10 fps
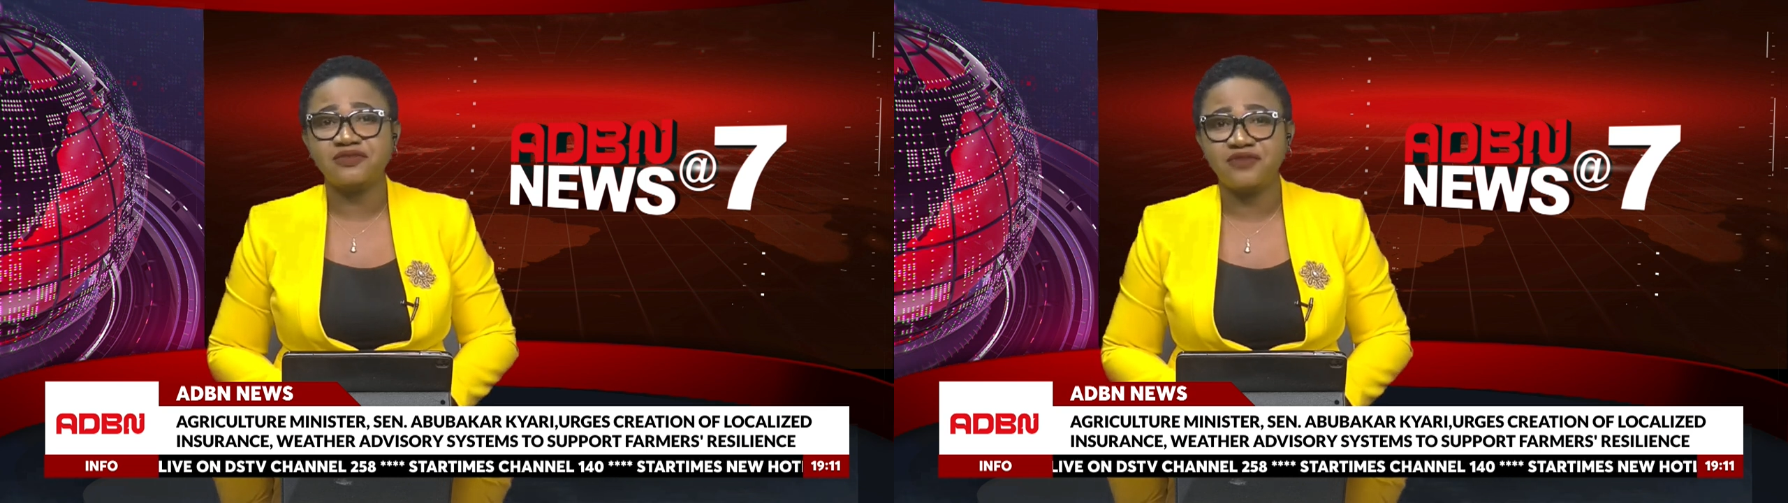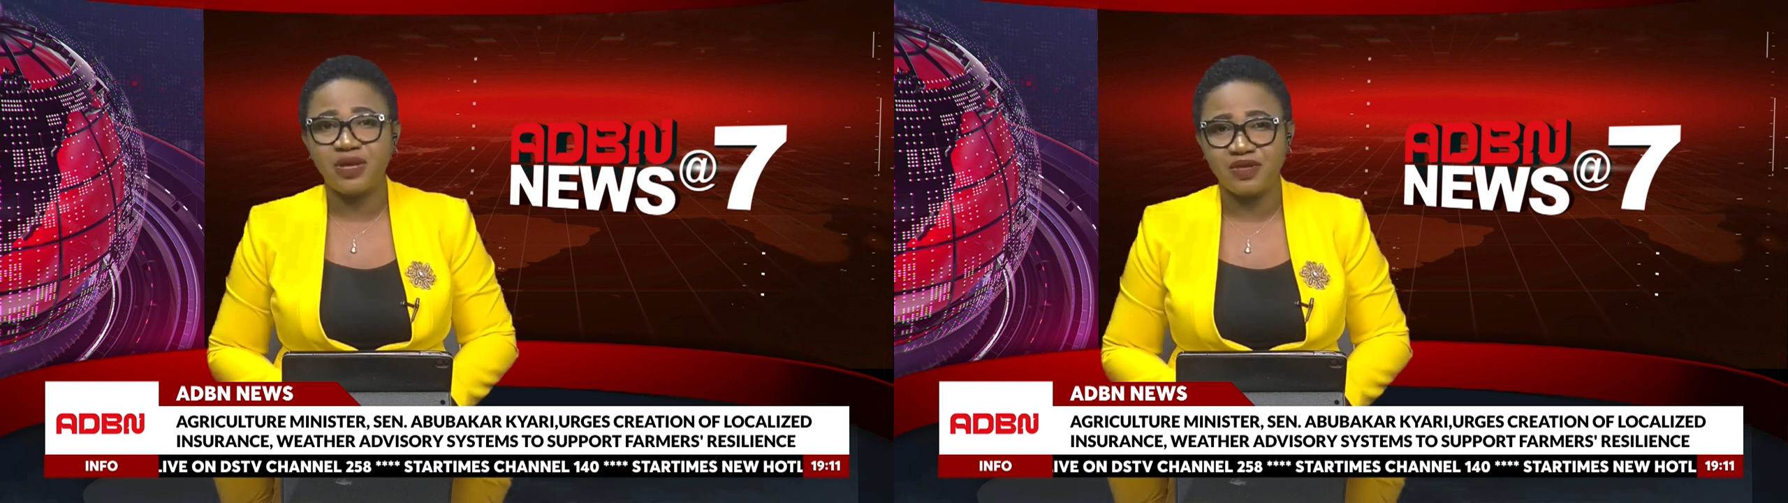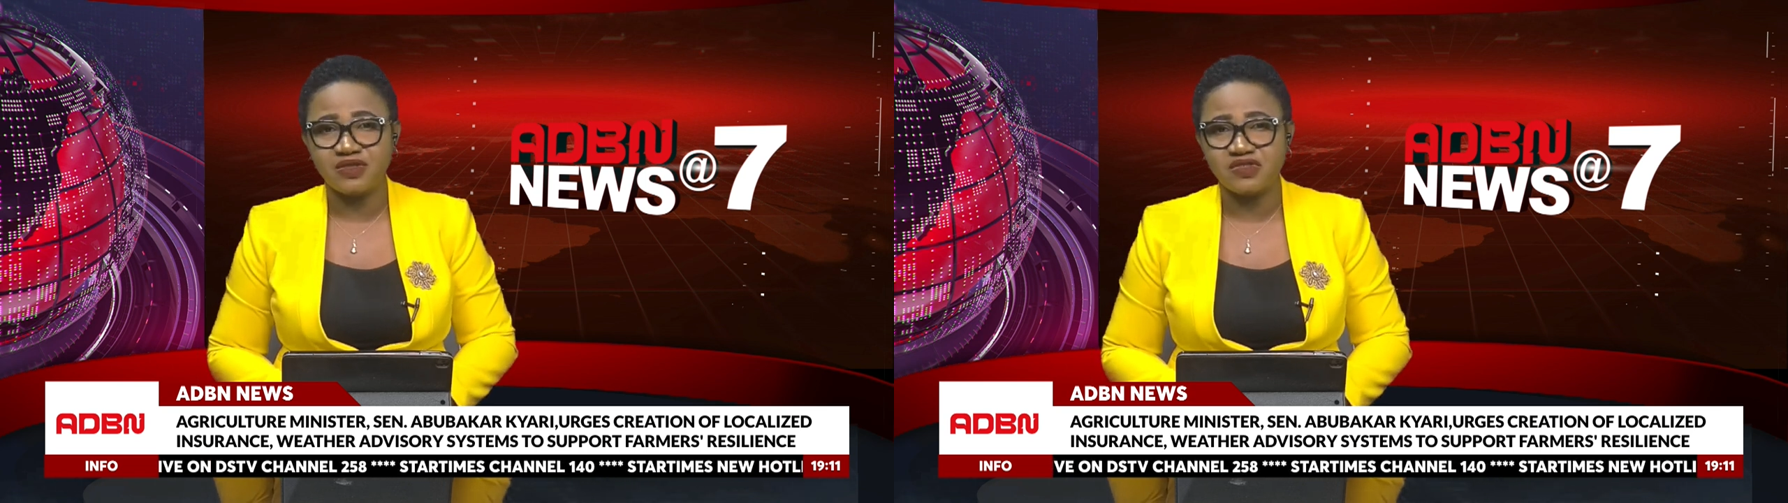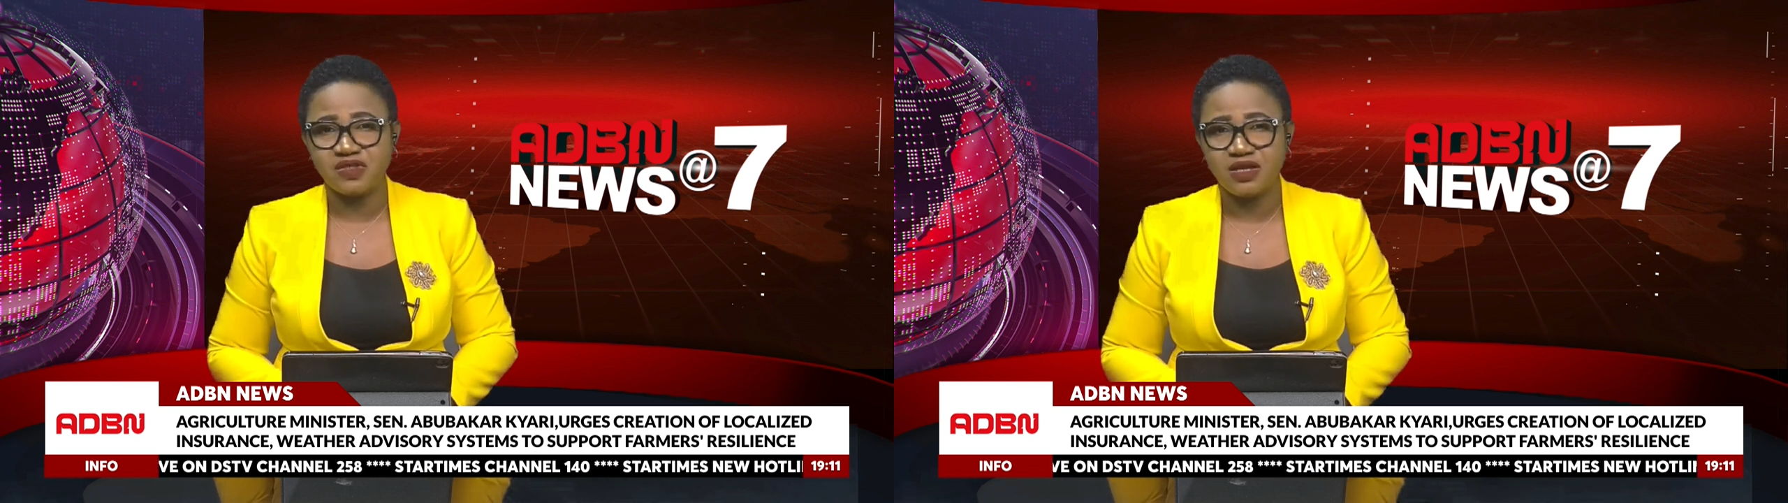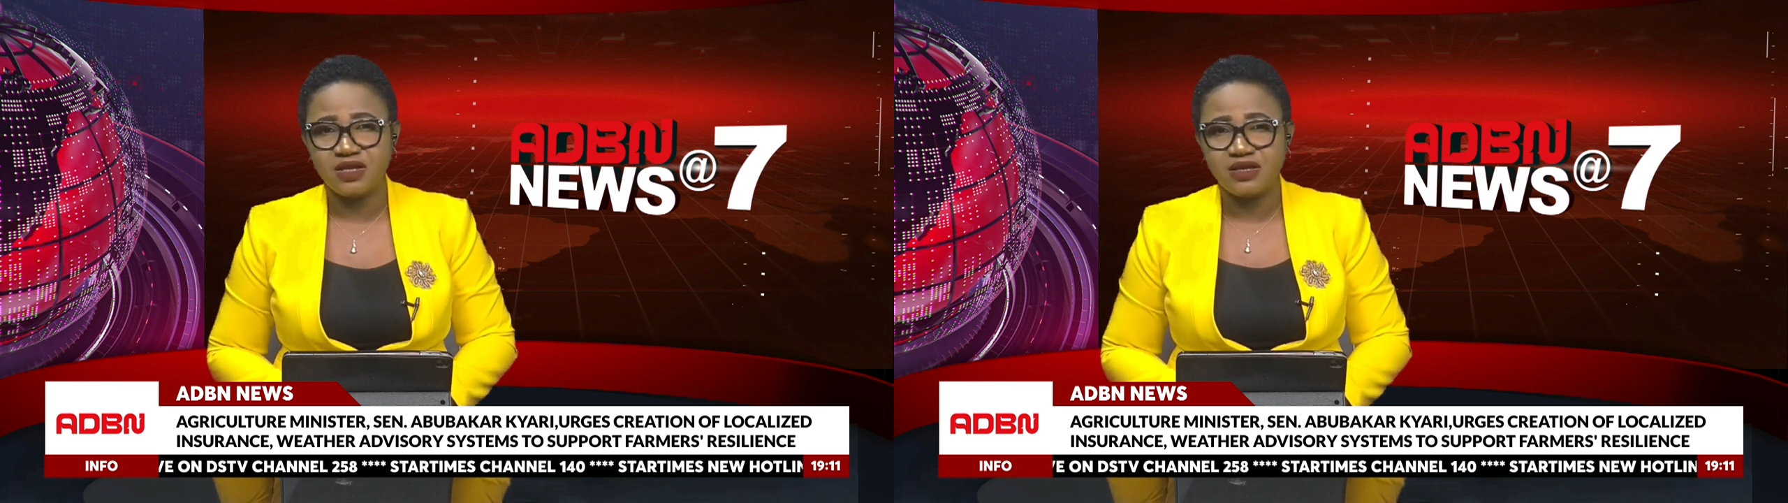farmers.
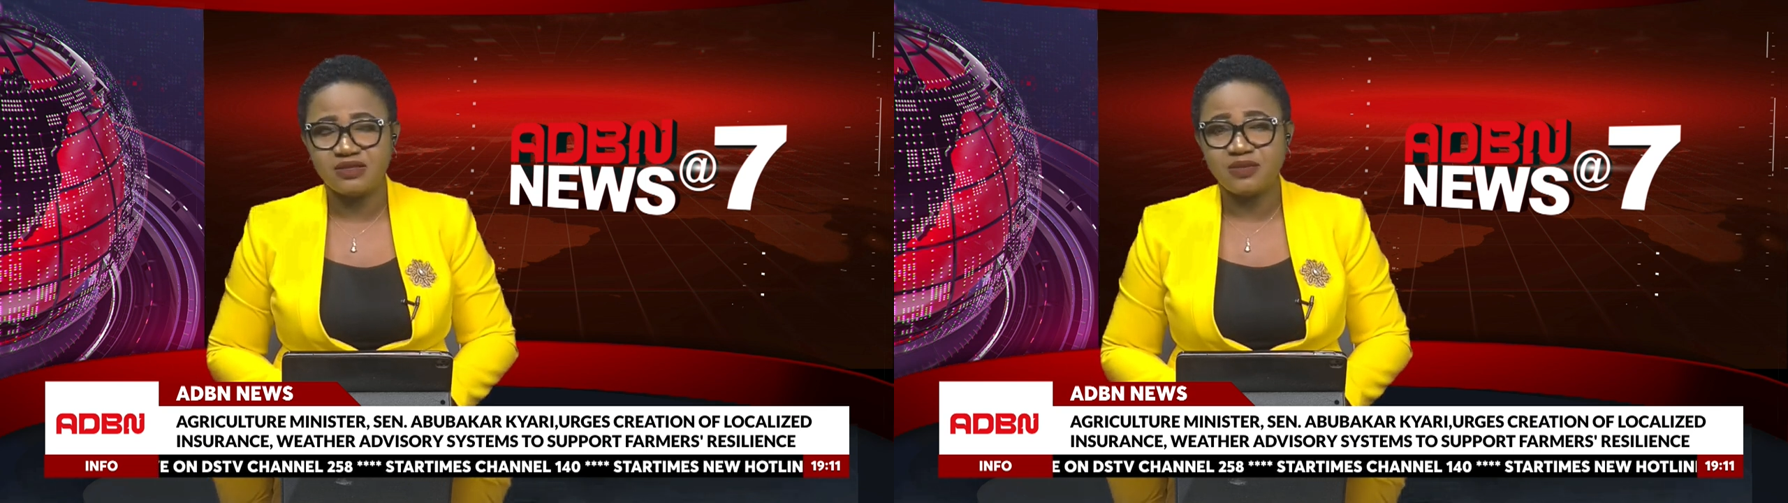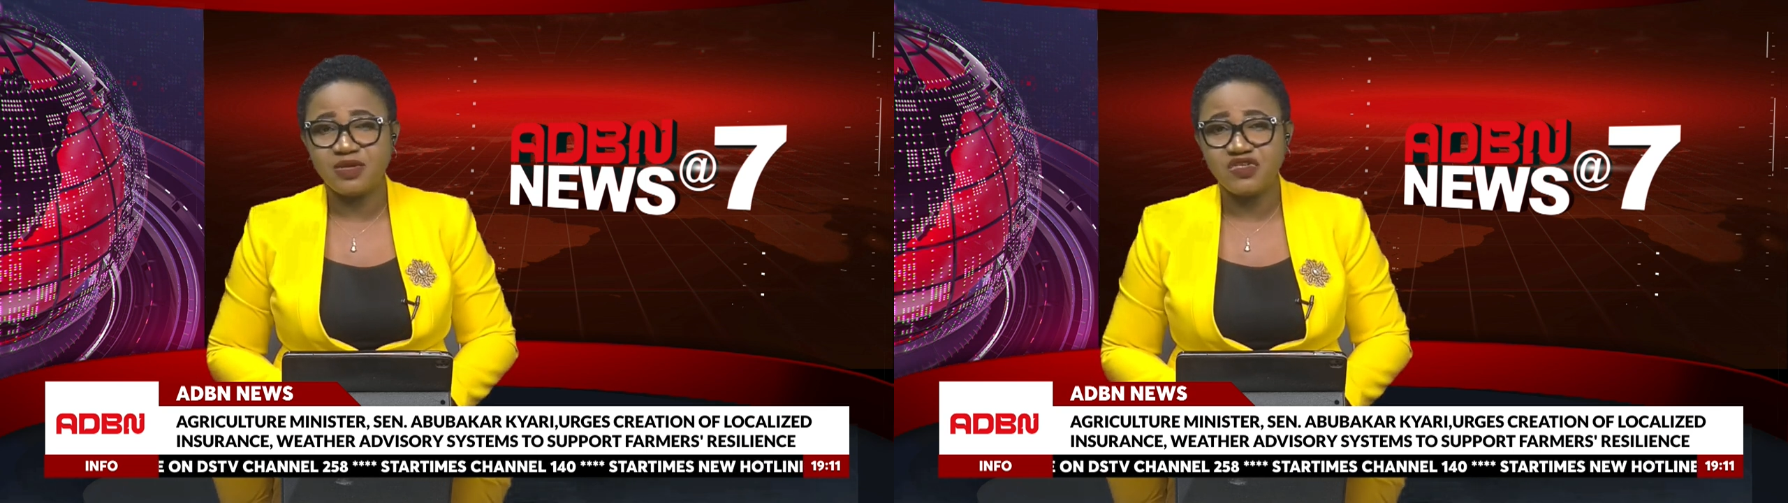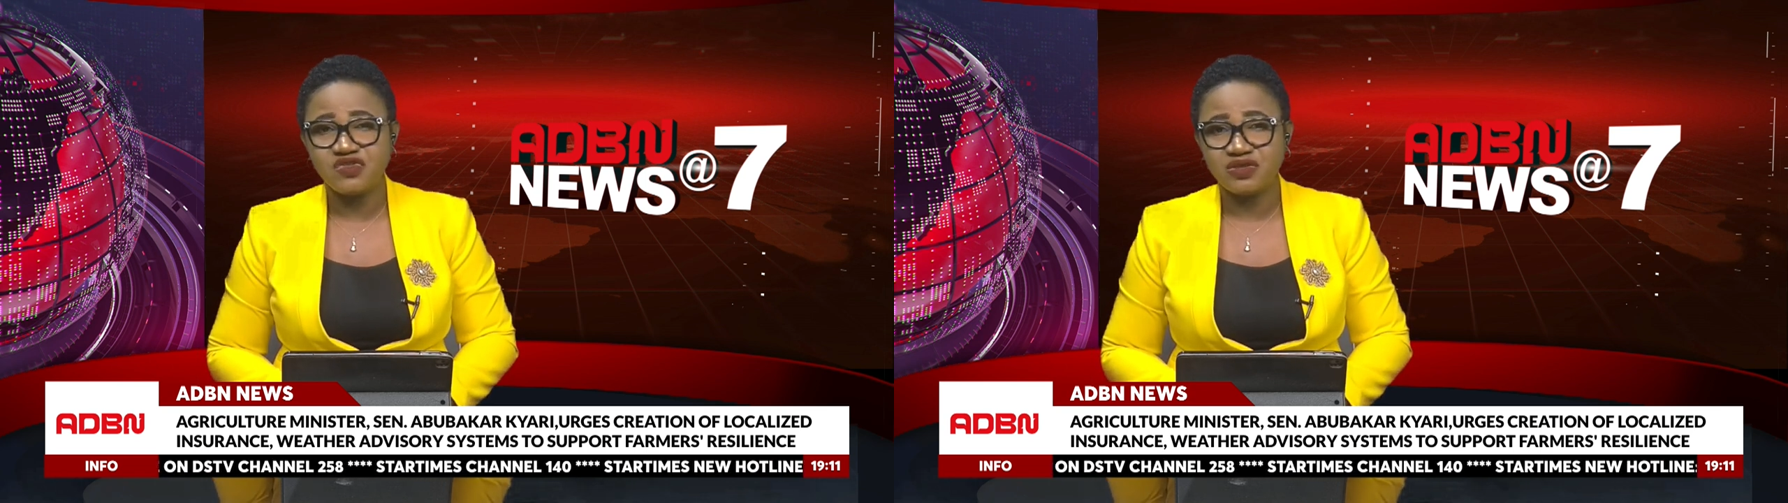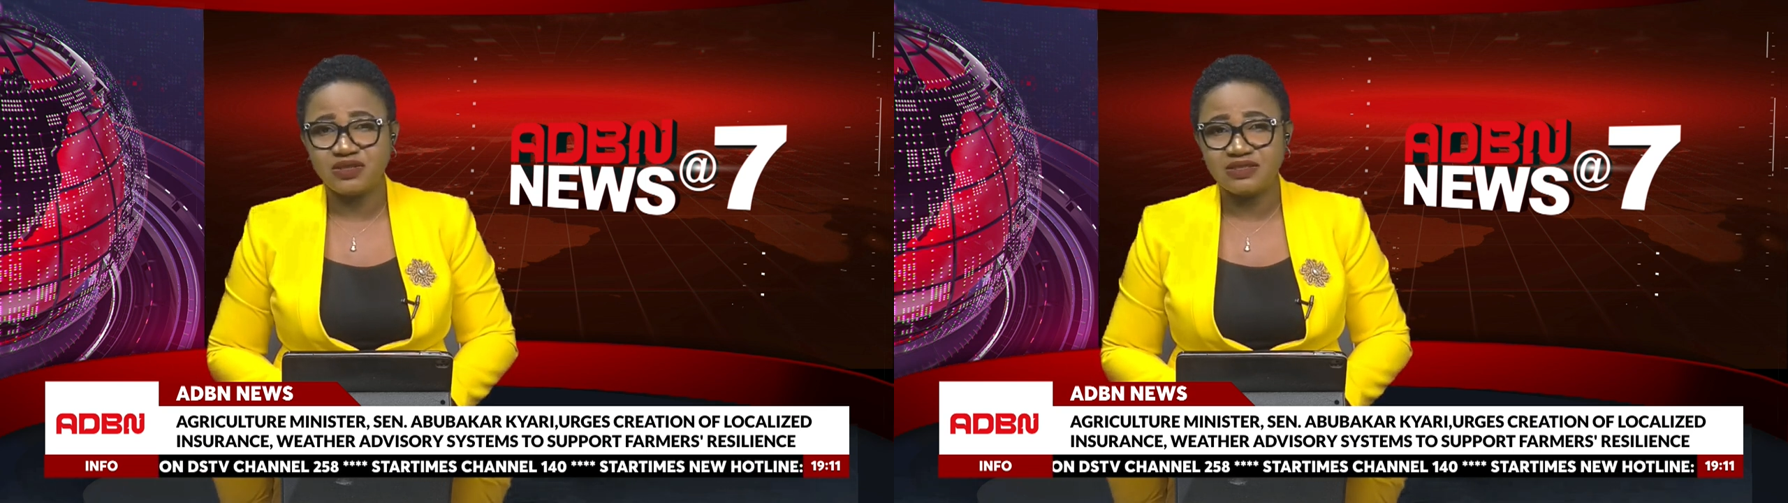The minister in a